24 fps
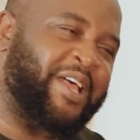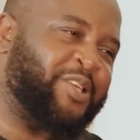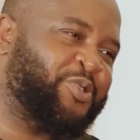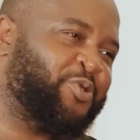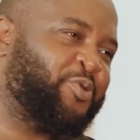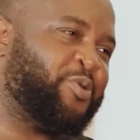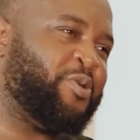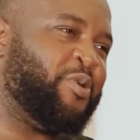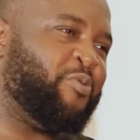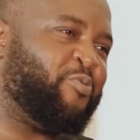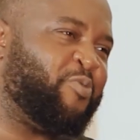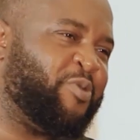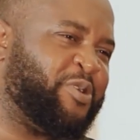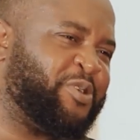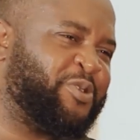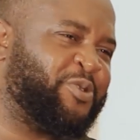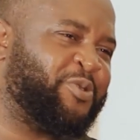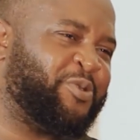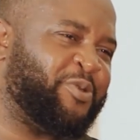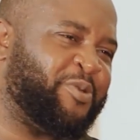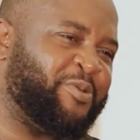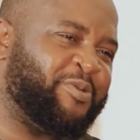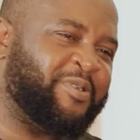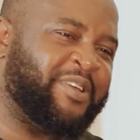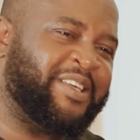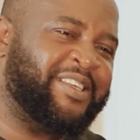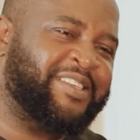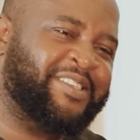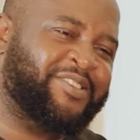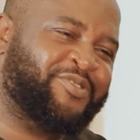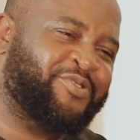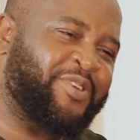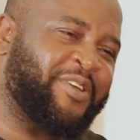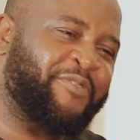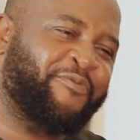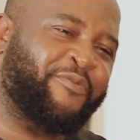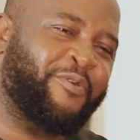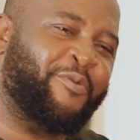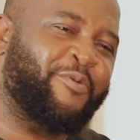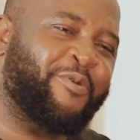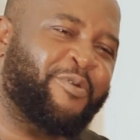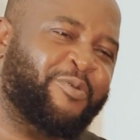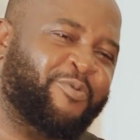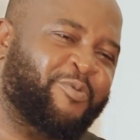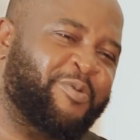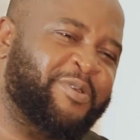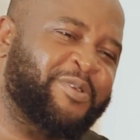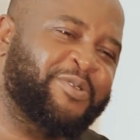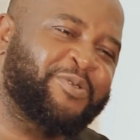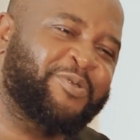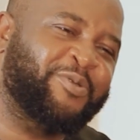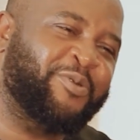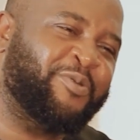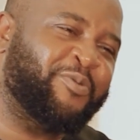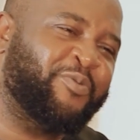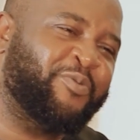ask you a question, a straightforward question.